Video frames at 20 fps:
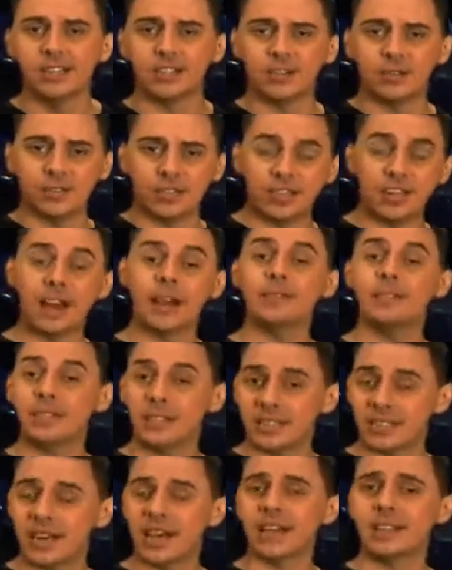So it's time to
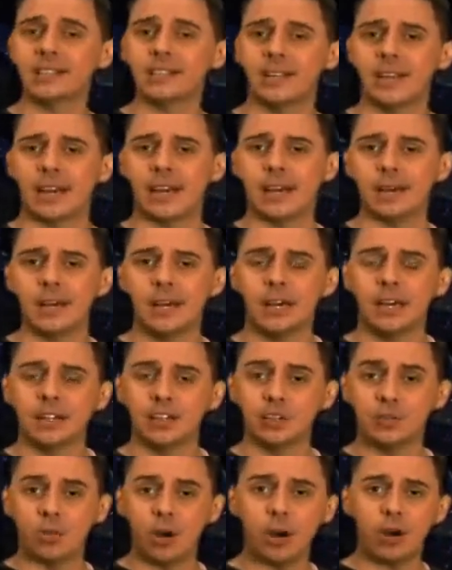decide today.
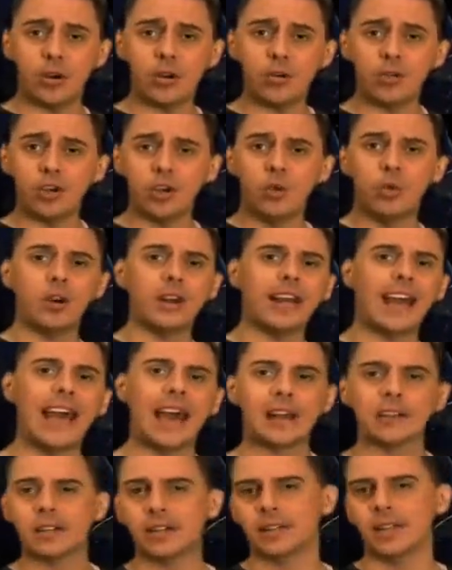Tomorrow, you want to
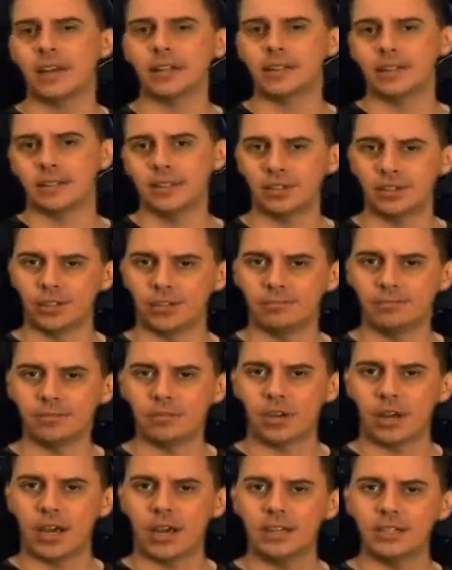act on that decision.
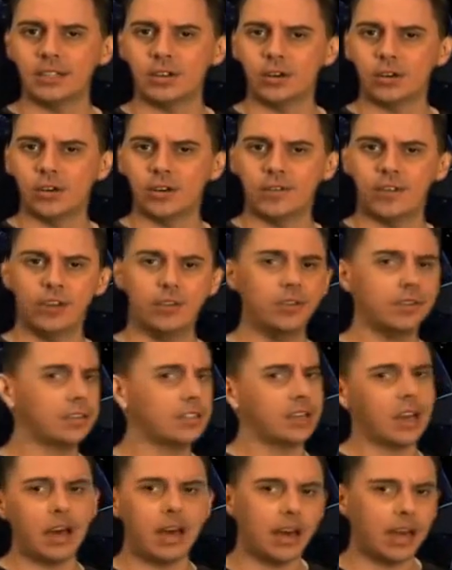Okay? So if you
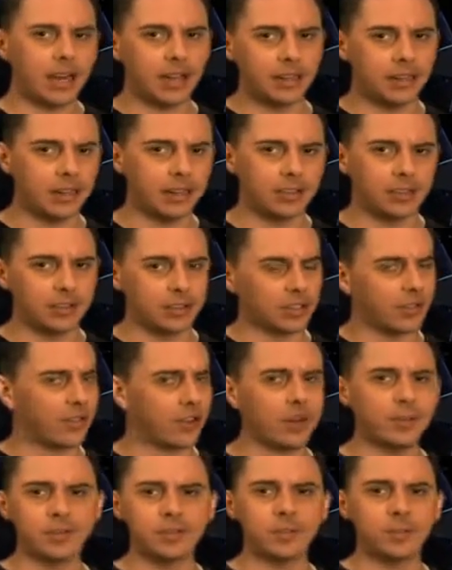decide that there's
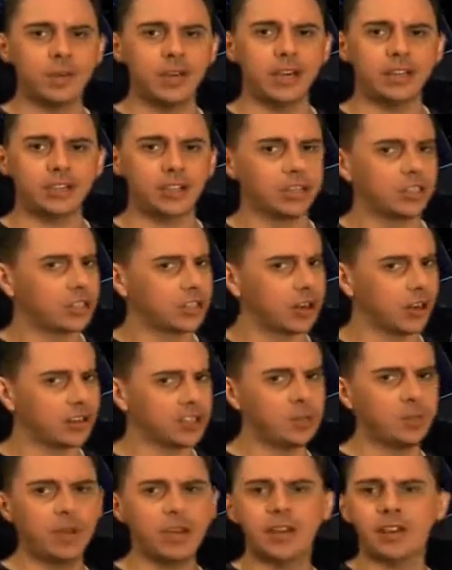freedom of speech,
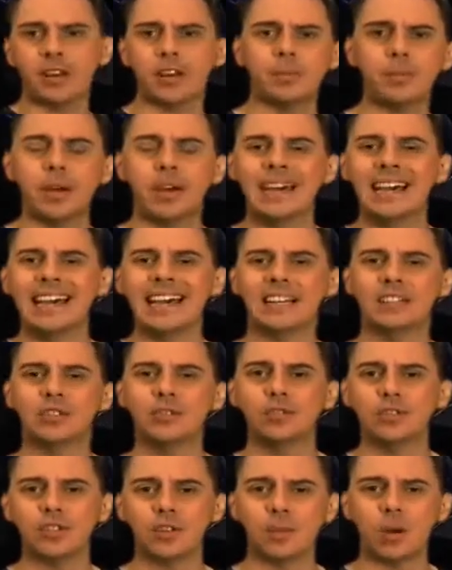start speaking up as
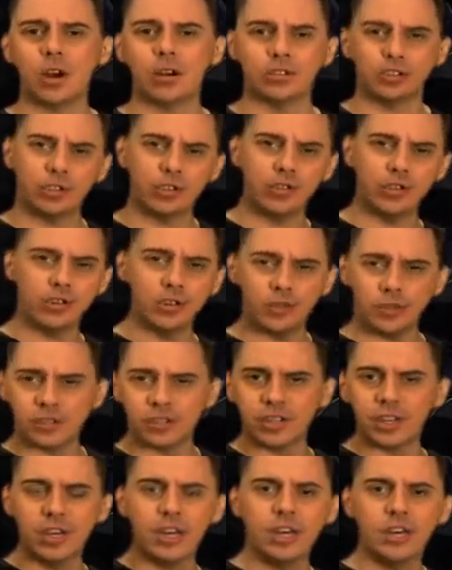soon as tomorrow. Show the
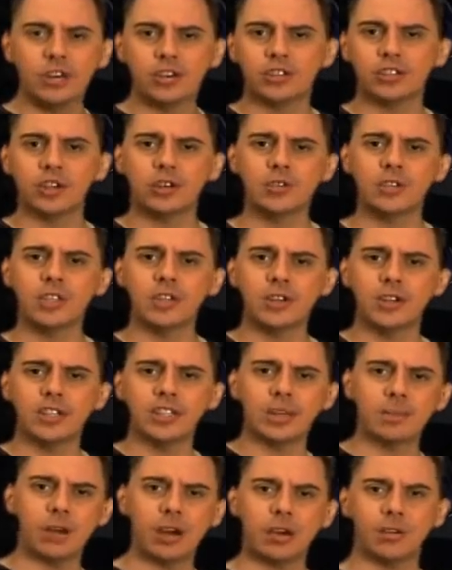universe you're so
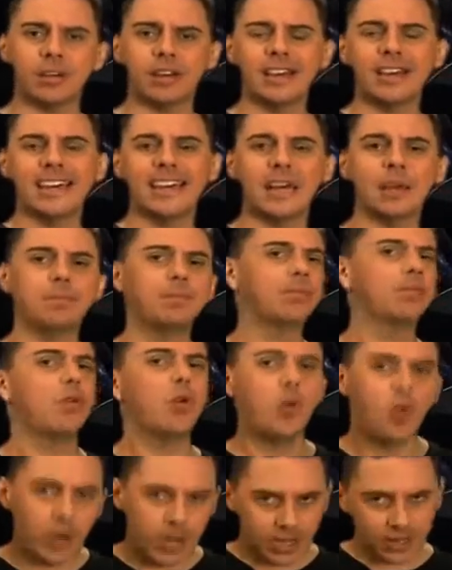serious about
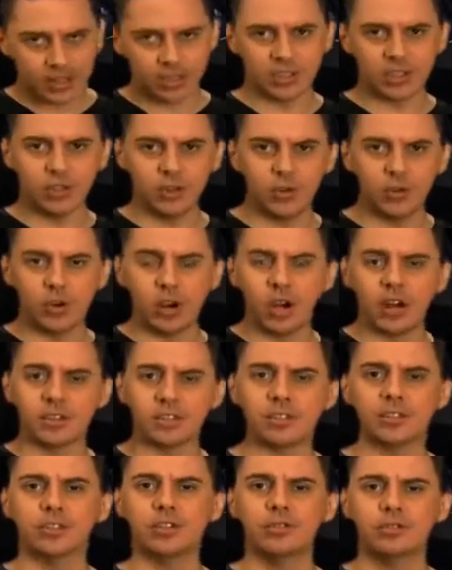employing this new
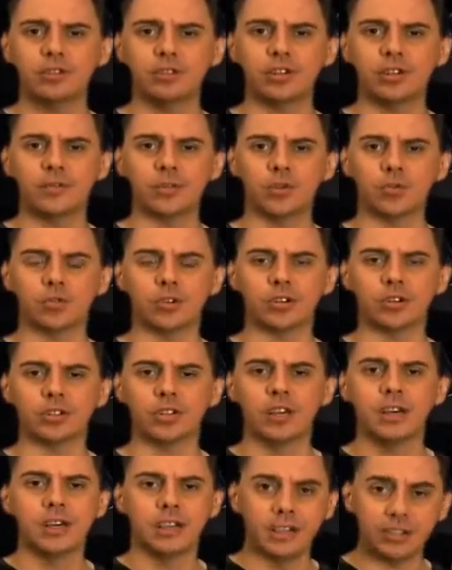constitution of
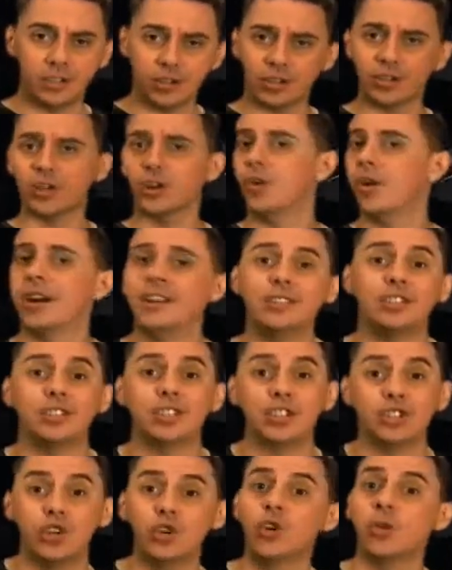yours that you're going to go ahead and
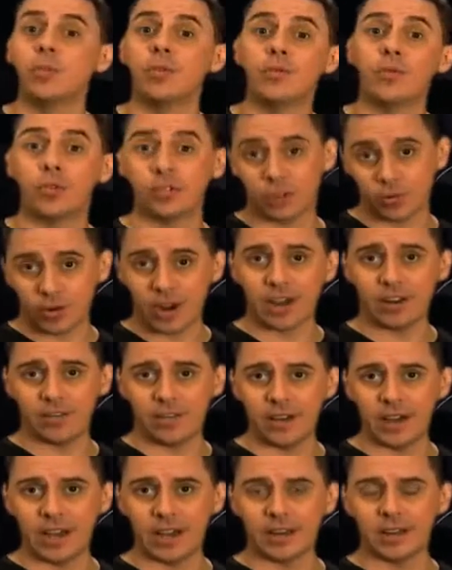just do it before it's
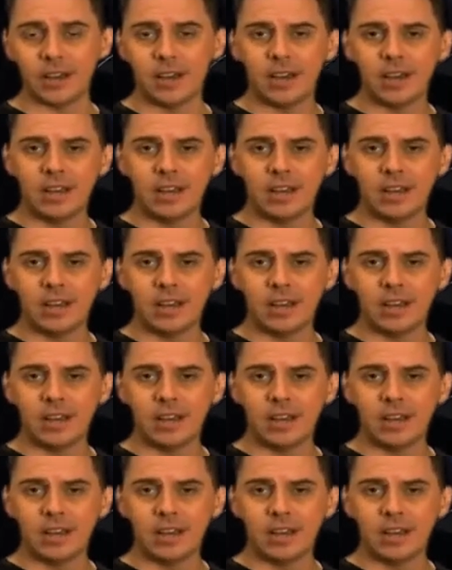ratified.